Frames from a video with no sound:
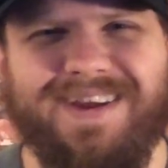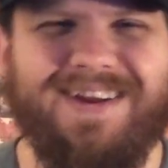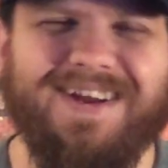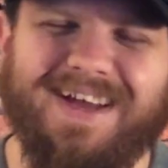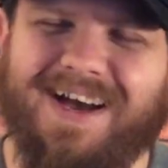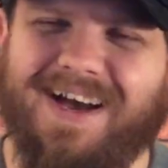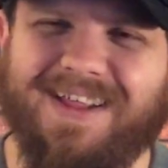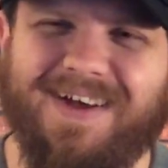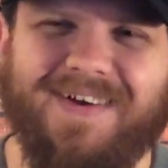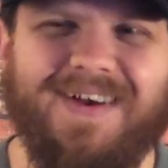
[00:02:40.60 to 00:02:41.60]

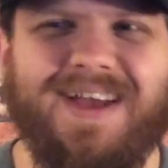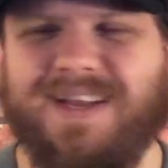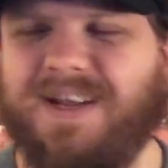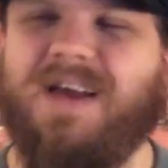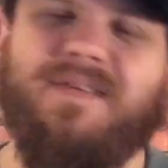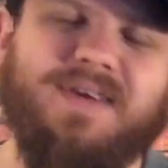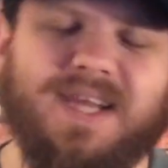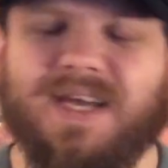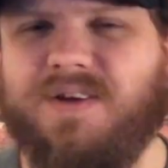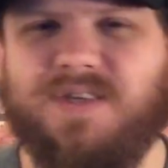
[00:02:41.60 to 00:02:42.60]
Kylo, and
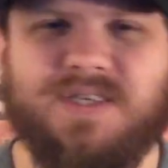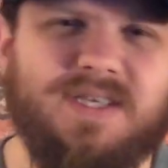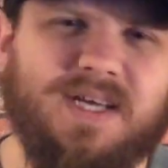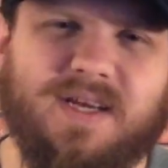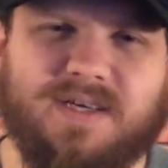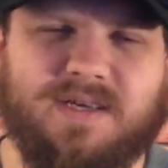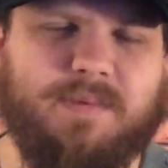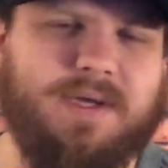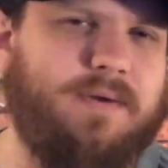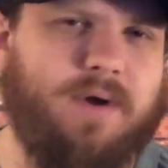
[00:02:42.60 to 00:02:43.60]
everything you just said there is
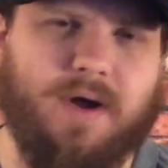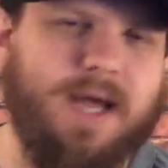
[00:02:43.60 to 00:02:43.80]
completely wrong.